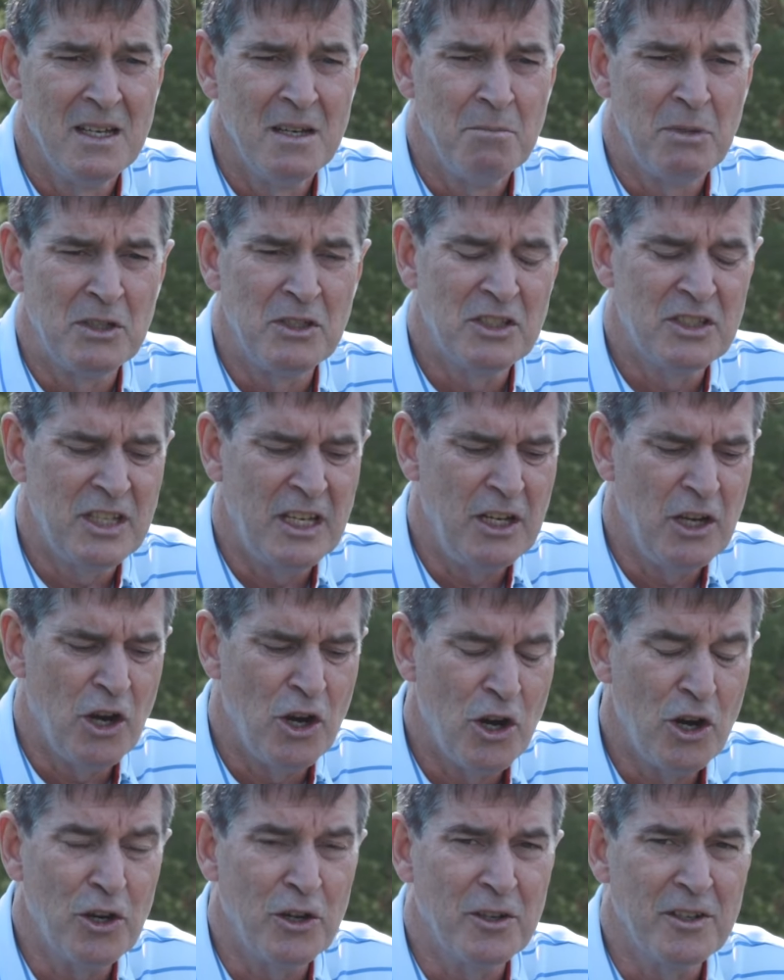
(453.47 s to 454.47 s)
But you see,
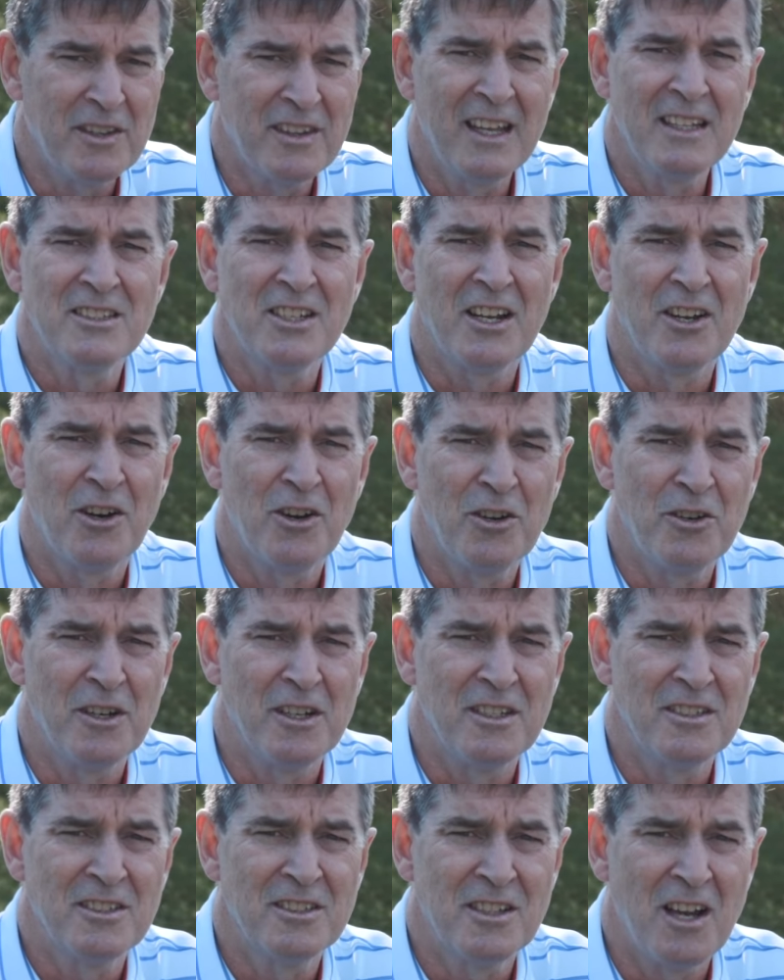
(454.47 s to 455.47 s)
hurt, things that hurt
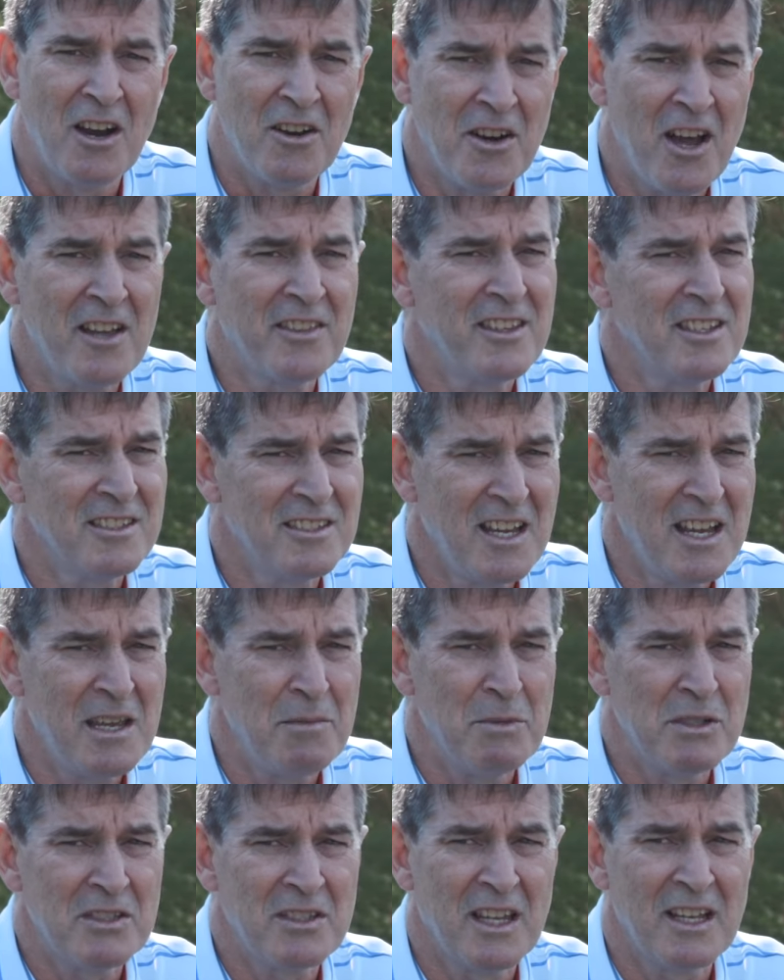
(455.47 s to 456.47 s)
us, are not the
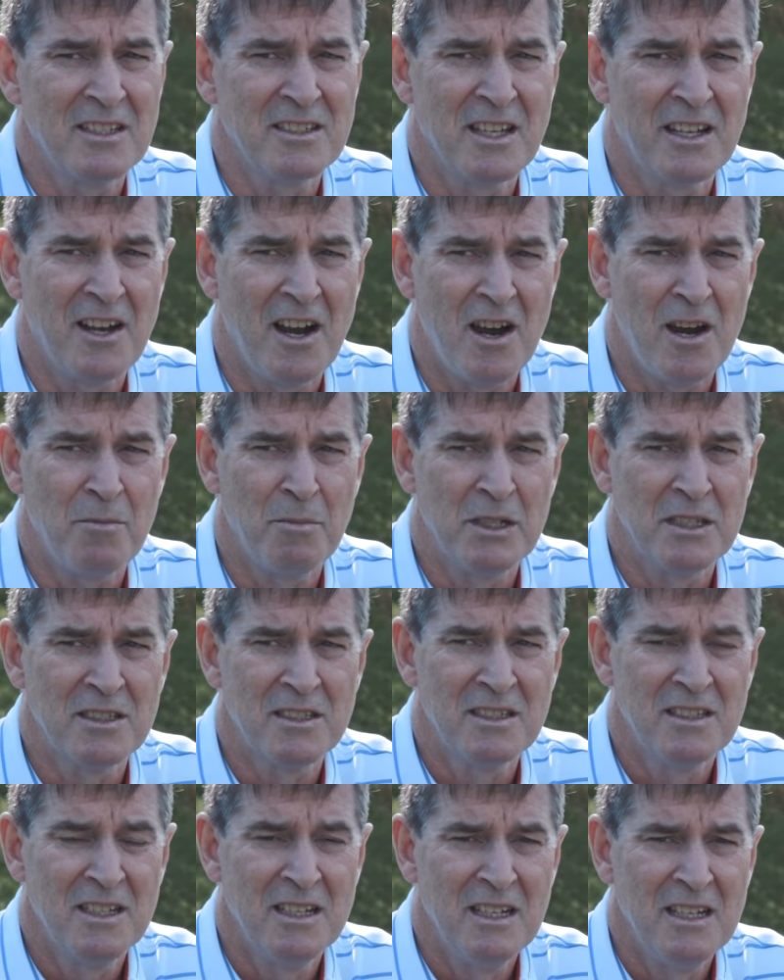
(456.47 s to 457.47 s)
same as things that harm us.